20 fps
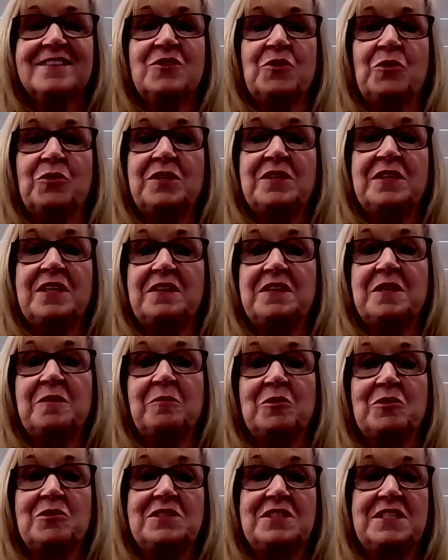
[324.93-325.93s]
noting that the
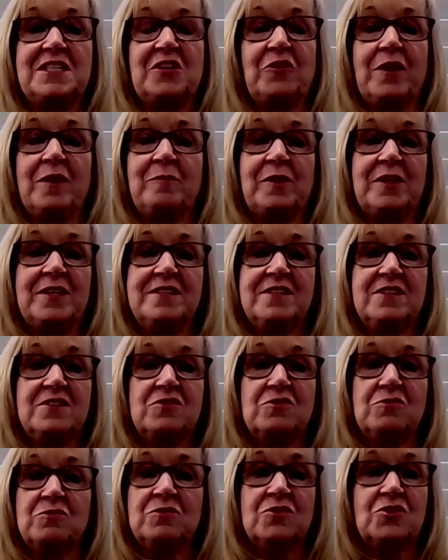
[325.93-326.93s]
emergency grant money to
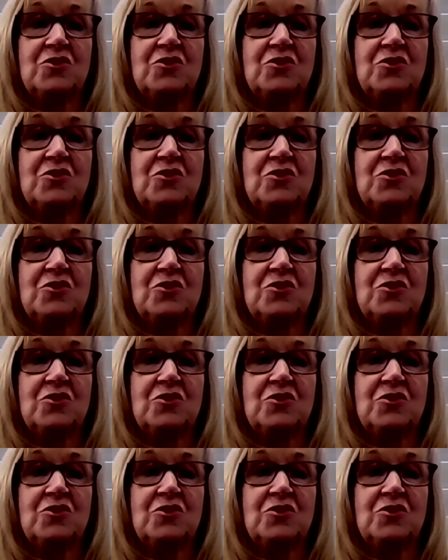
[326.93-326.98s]
students